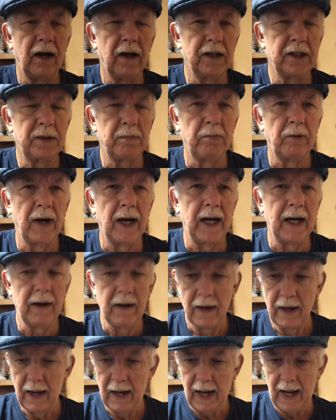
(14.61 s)
spring.
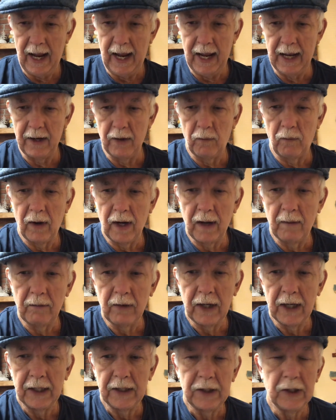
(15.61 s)
And the one I'm
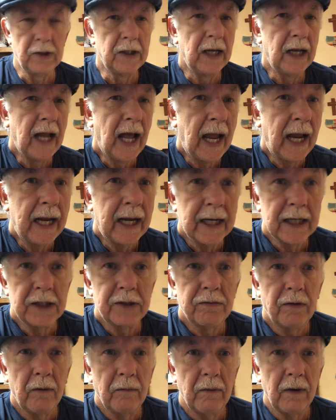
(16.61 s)
gonna do today is
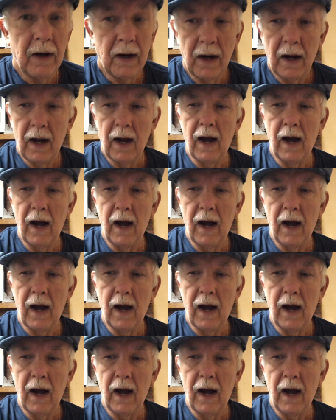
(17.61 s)
from